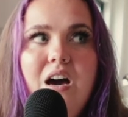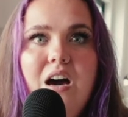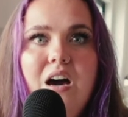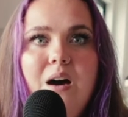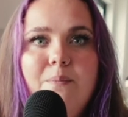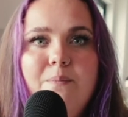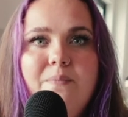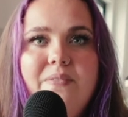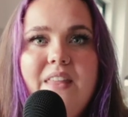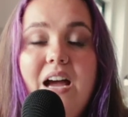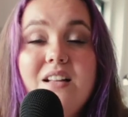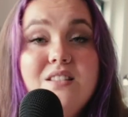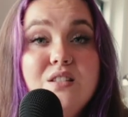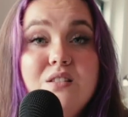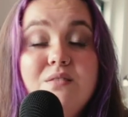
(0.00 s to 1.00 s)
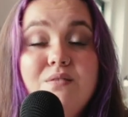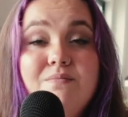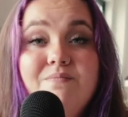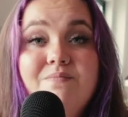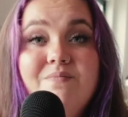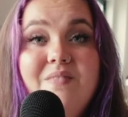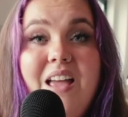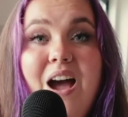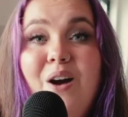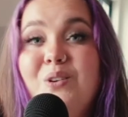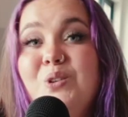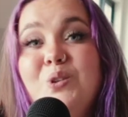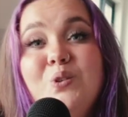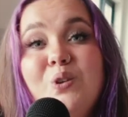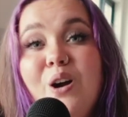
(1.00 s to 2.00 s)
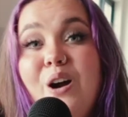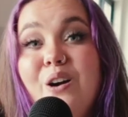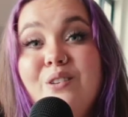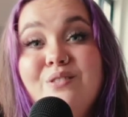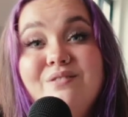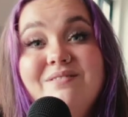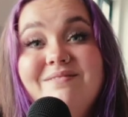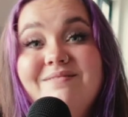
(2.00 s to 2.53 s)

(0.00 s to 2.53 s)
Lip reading: that's how you grow.